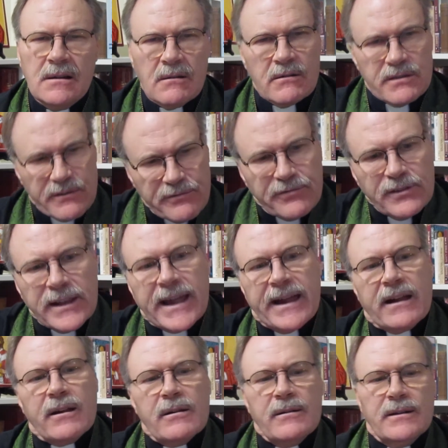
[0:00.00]
the
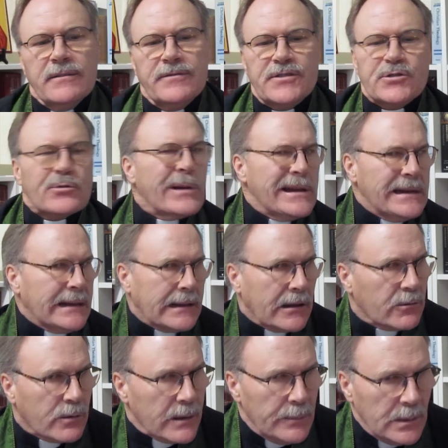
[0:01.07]
flair of straightening a
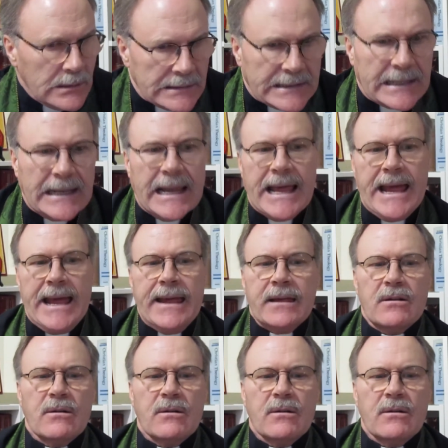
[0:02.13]
crippled leg,